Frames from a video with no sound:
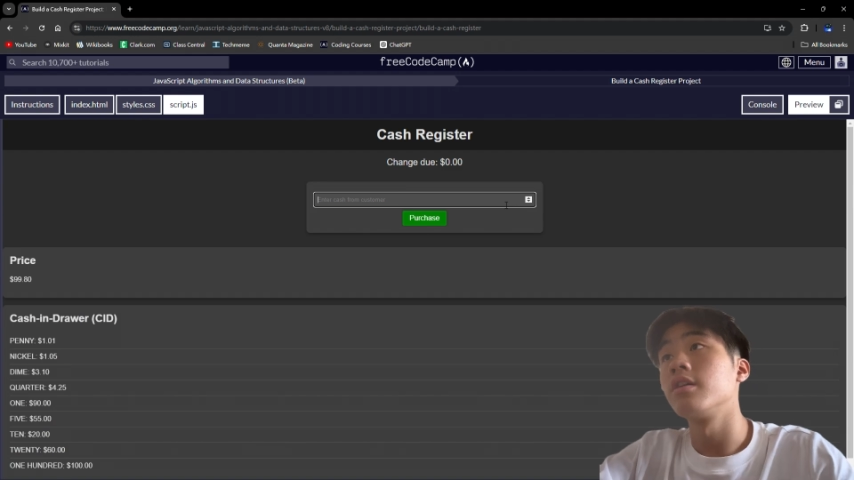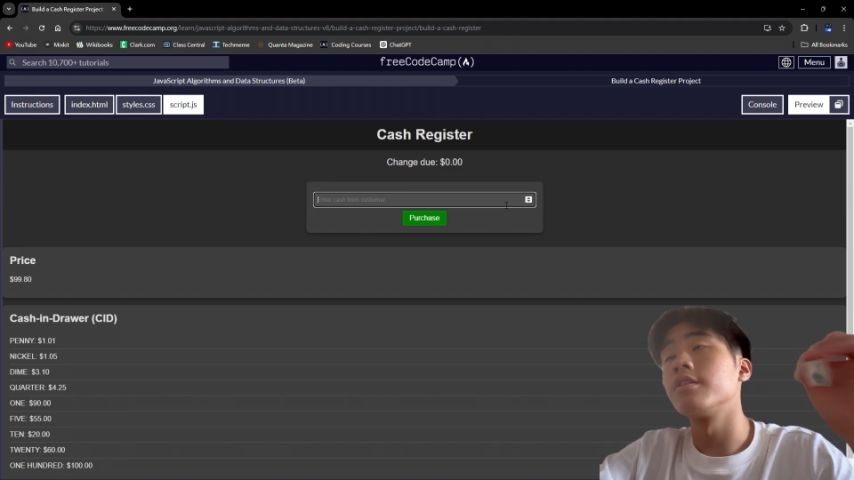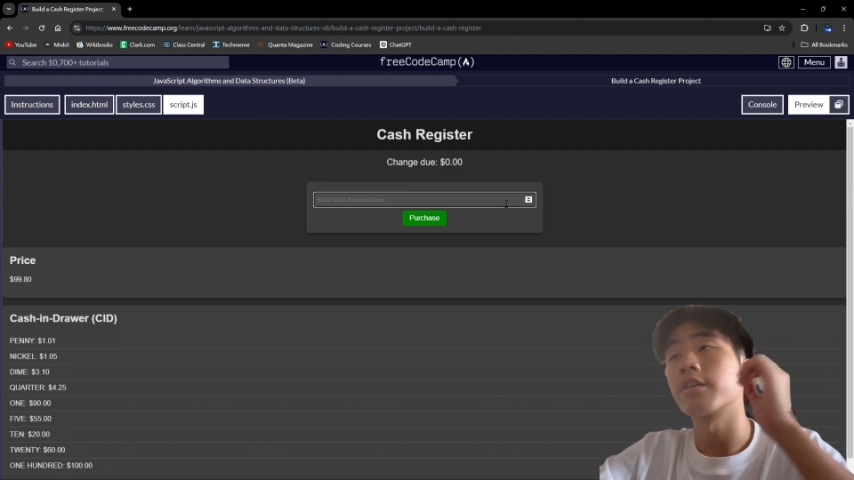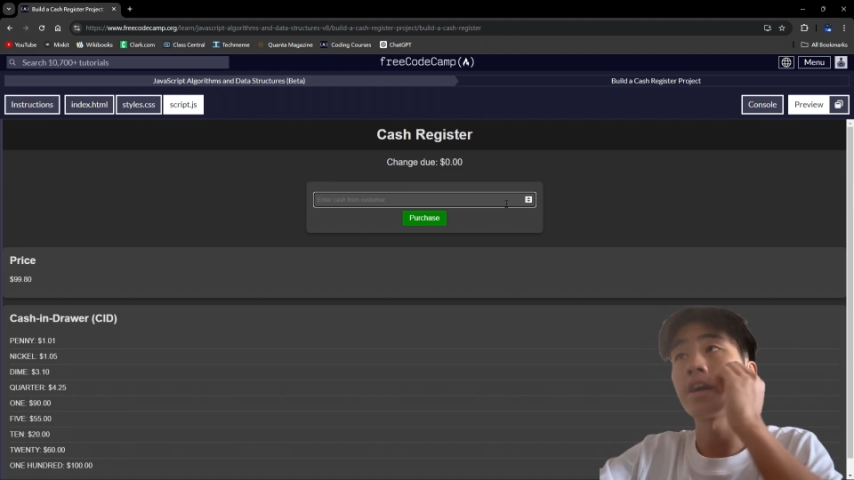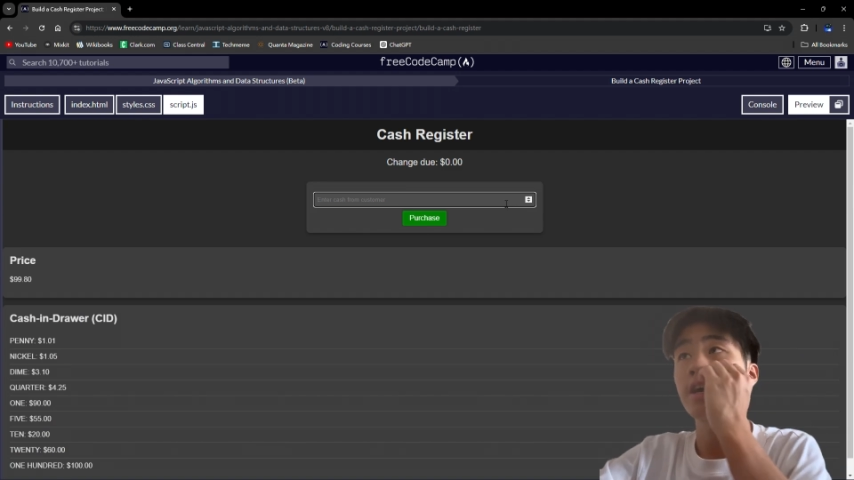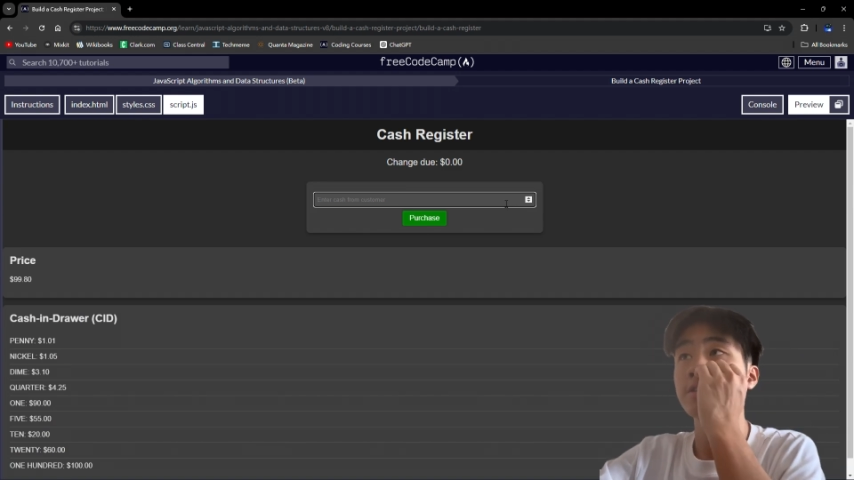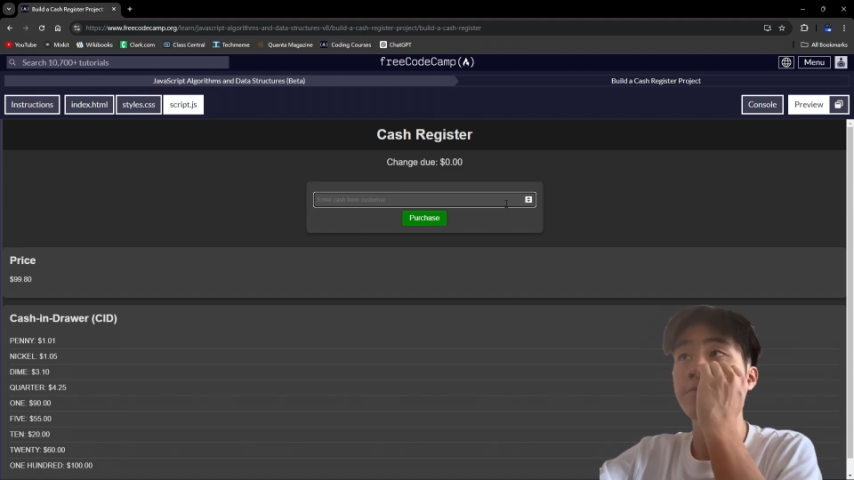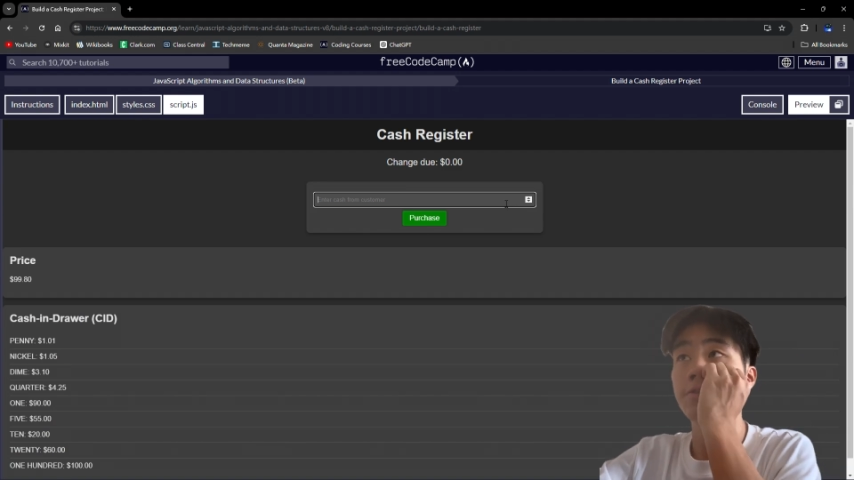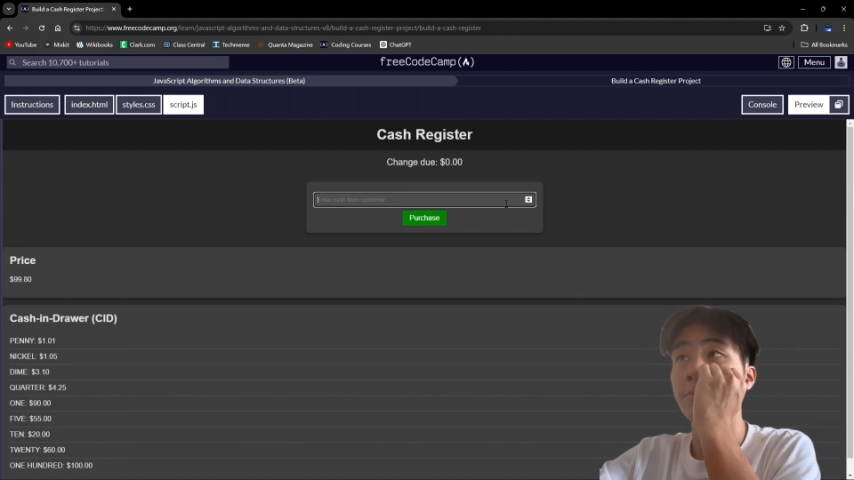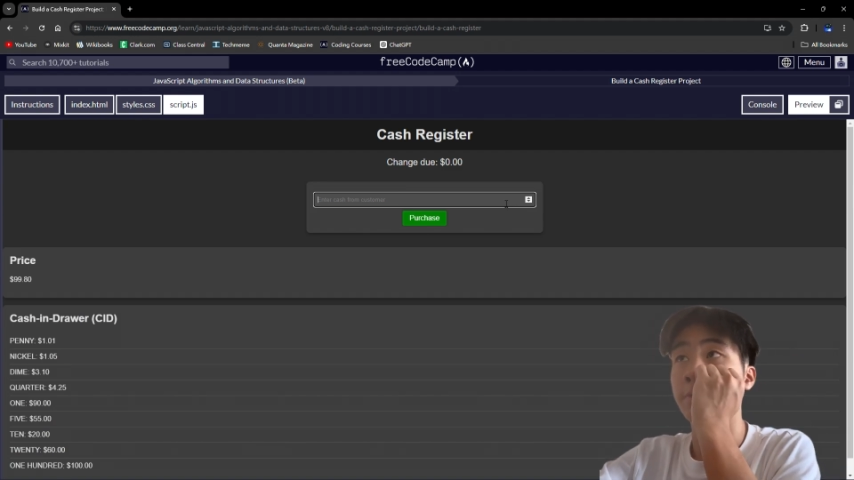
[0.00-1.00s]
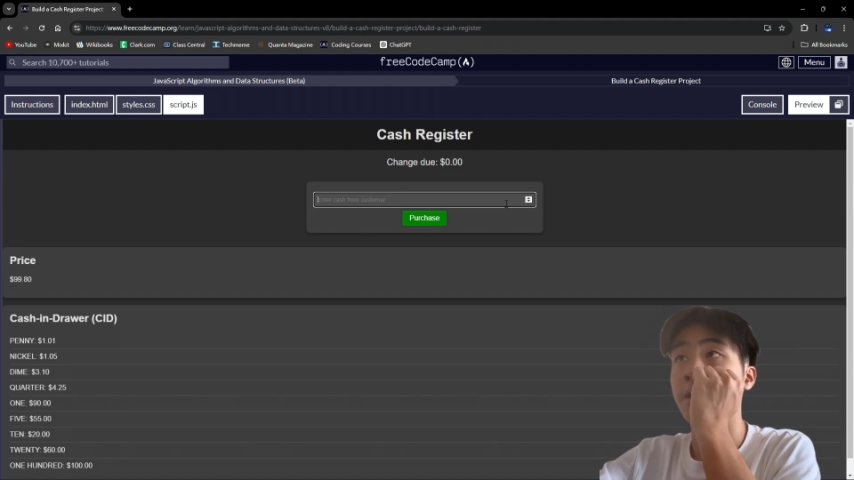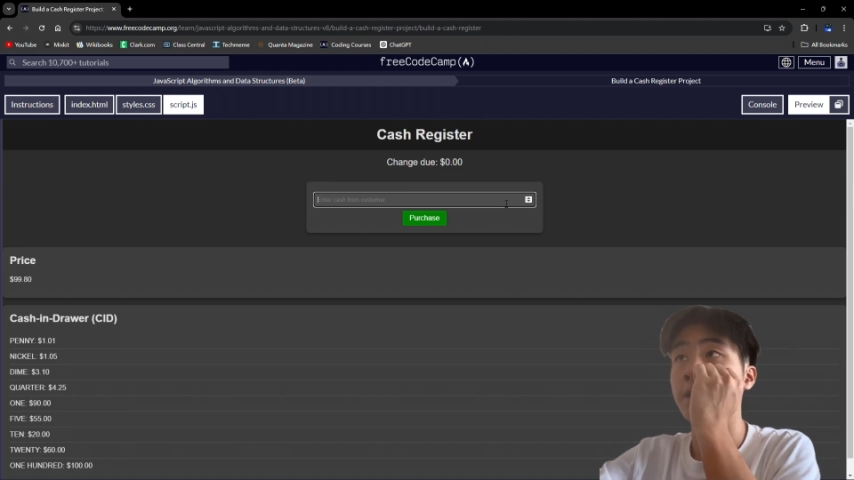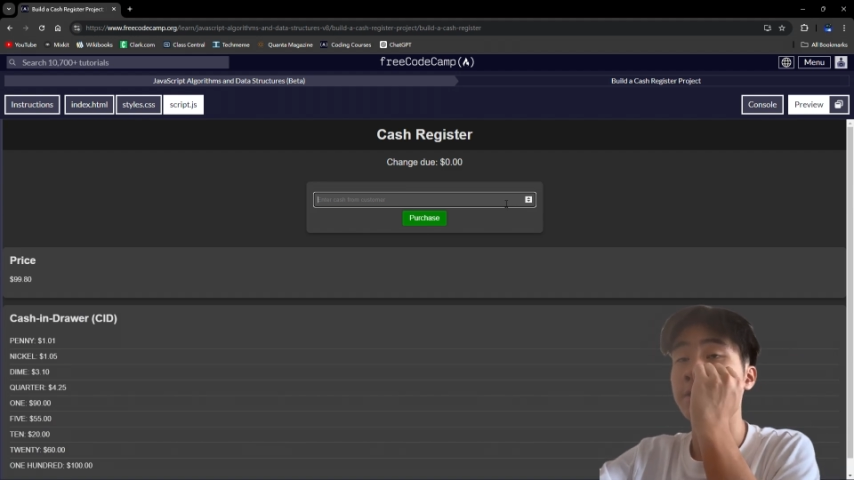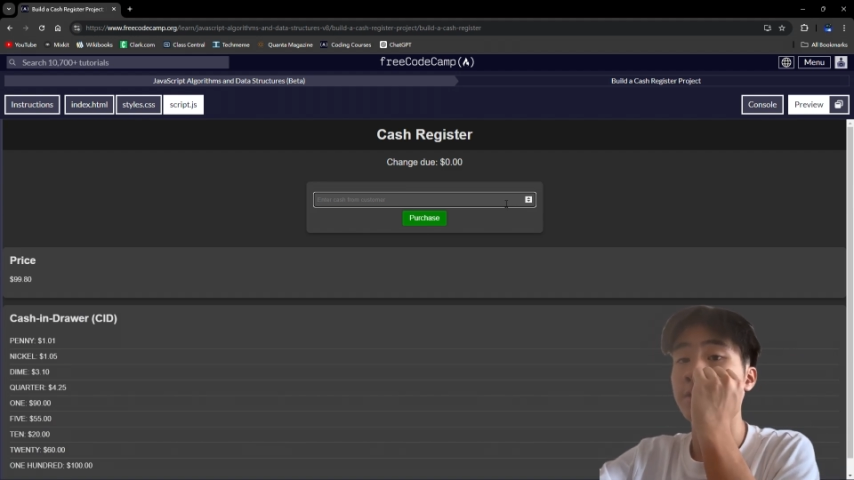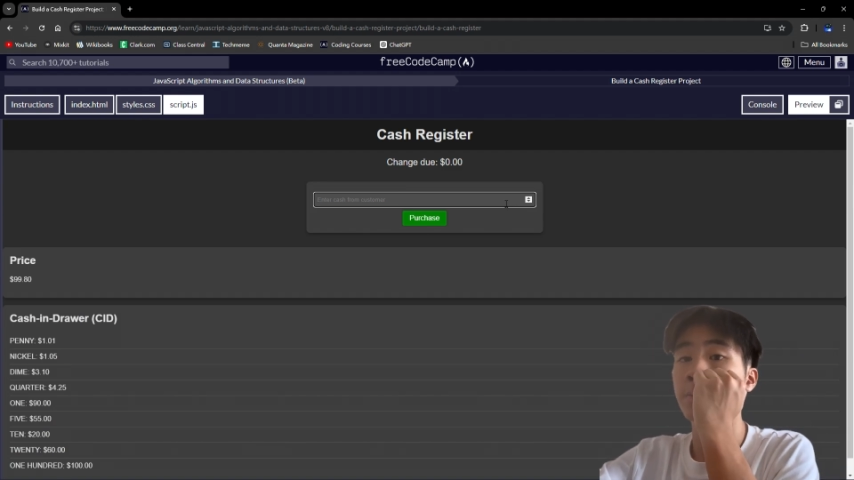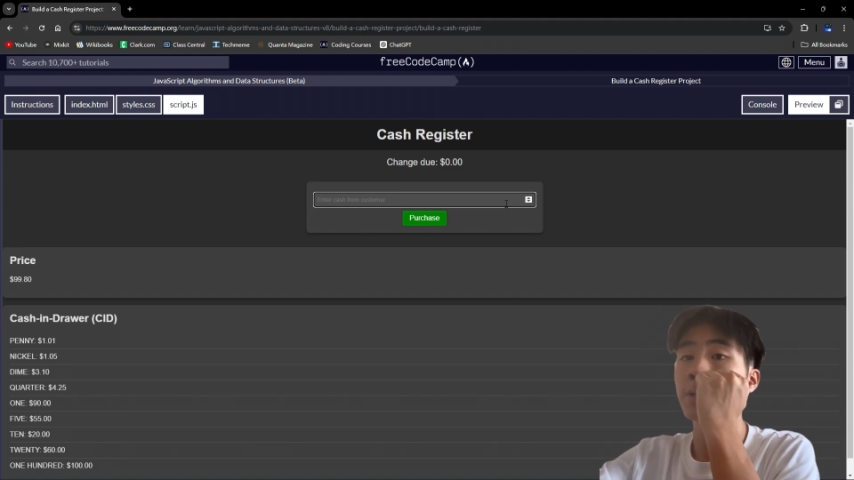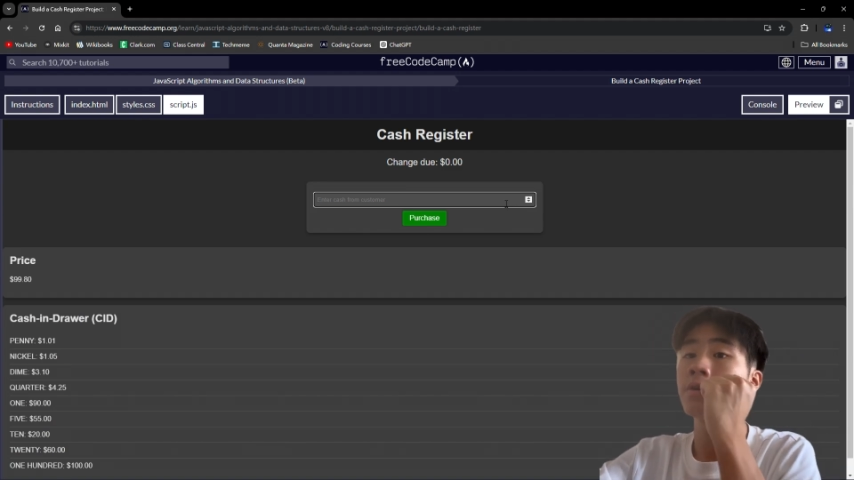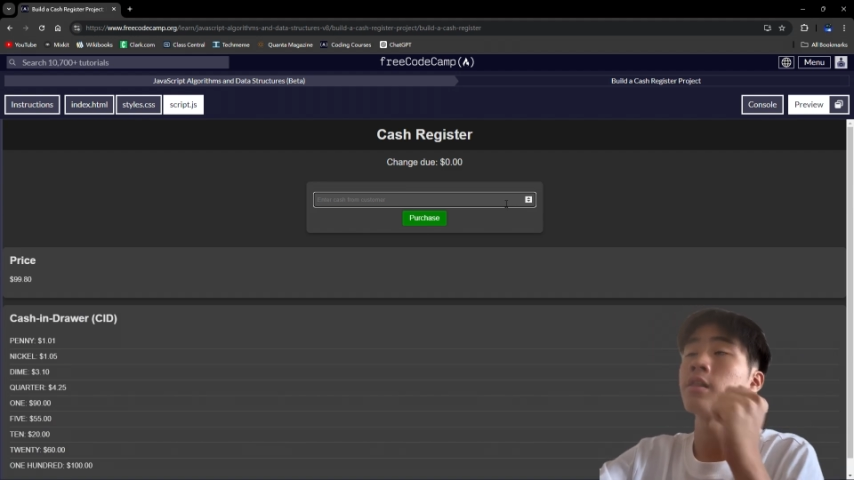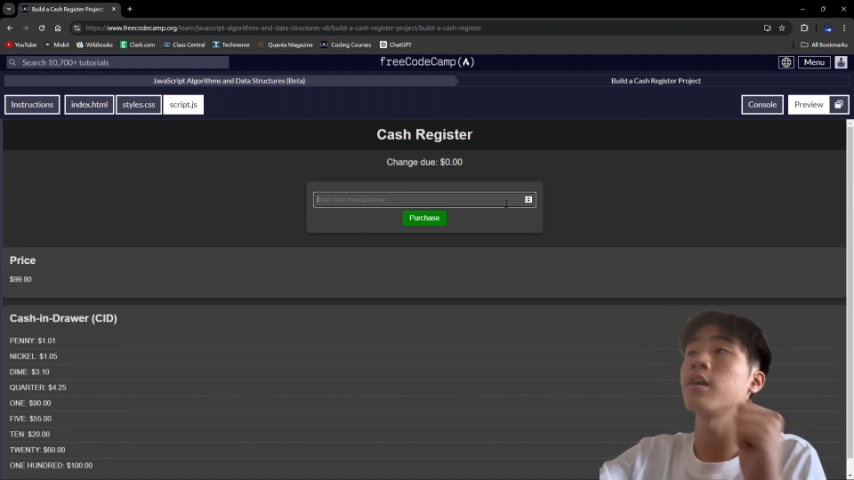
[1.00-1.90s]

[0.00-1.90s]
the cash from customer,